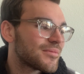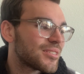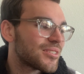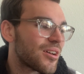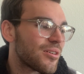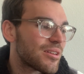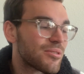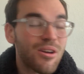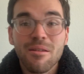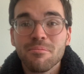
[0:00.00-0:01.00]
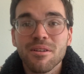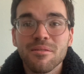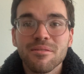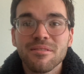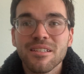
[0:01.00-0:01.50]
So here we go. I'm
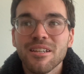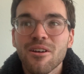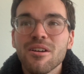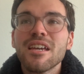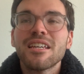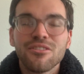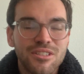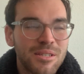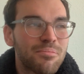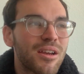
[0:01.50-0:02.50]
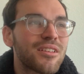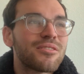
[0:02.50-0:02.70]
gonna, they're deep breaths,